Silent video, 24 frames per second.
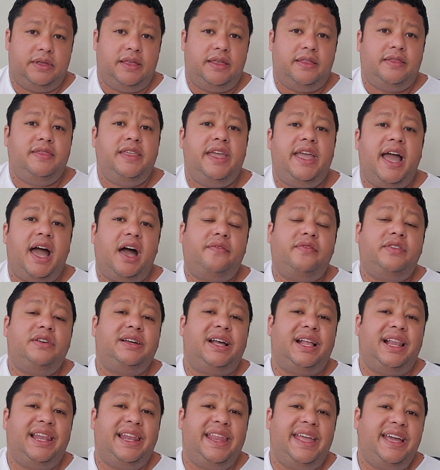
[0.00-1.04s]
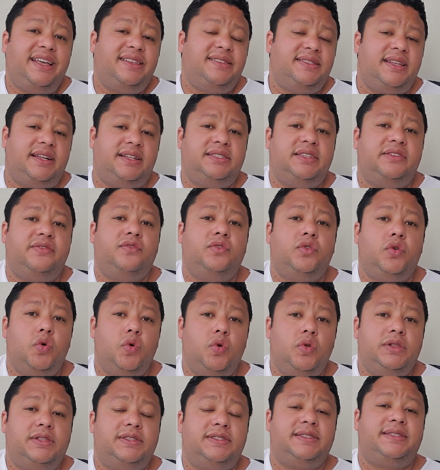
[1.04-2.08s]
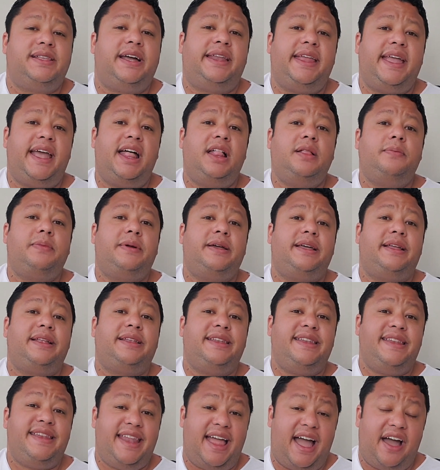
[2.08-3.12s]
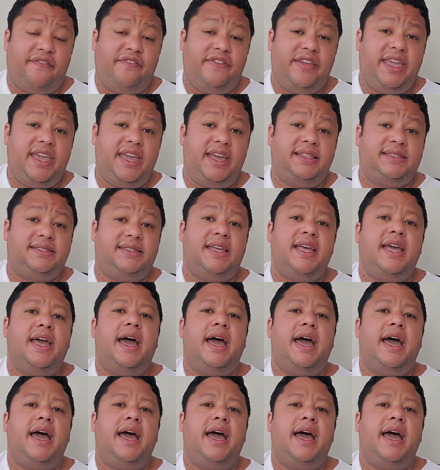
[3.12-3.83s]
They have a clear set of goals that help navigate